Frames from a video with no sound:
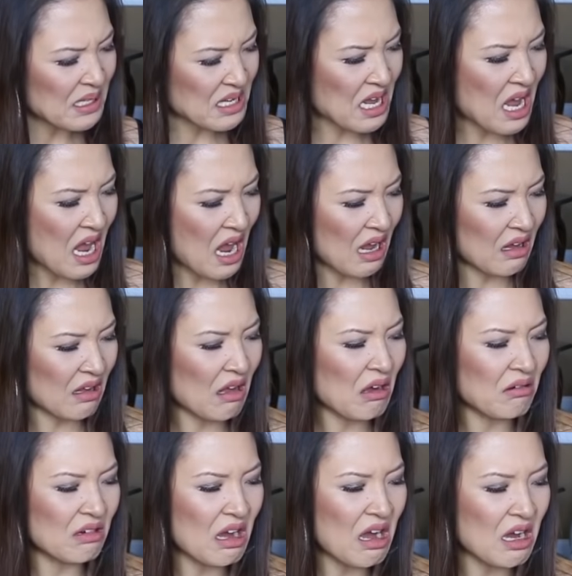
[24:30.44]
tang. Oh
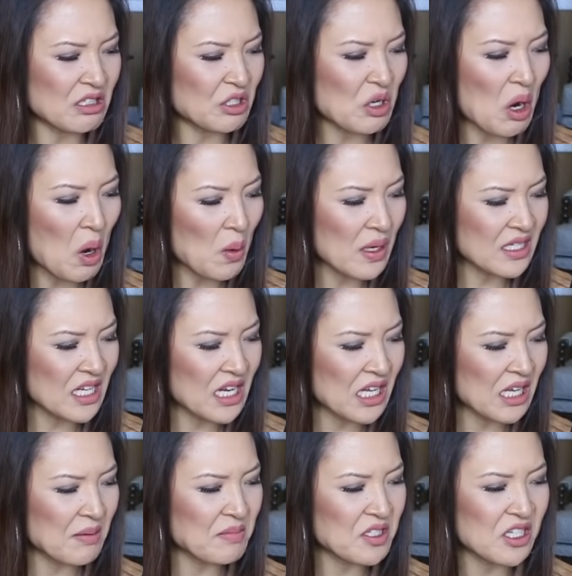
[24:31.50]
god, you're always eating
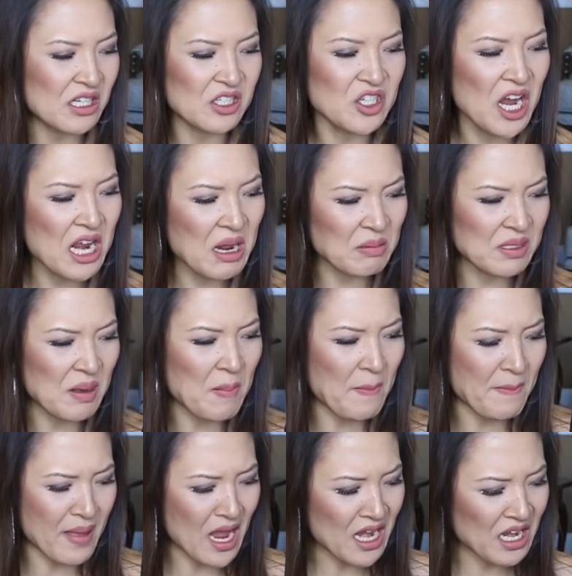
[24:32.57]
kimchi. Check out
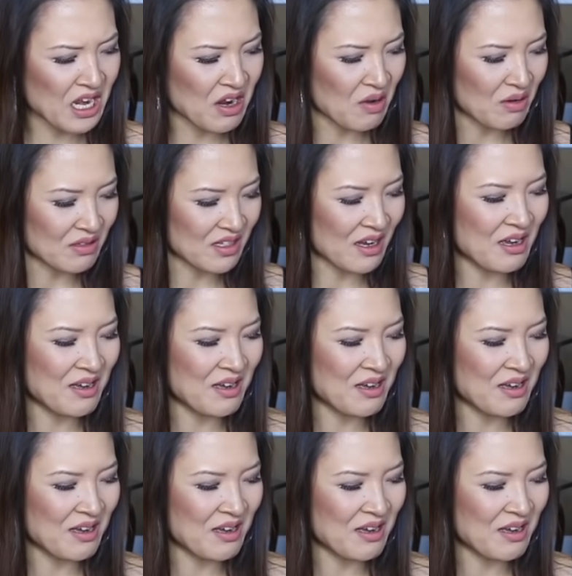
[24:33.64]
some menus.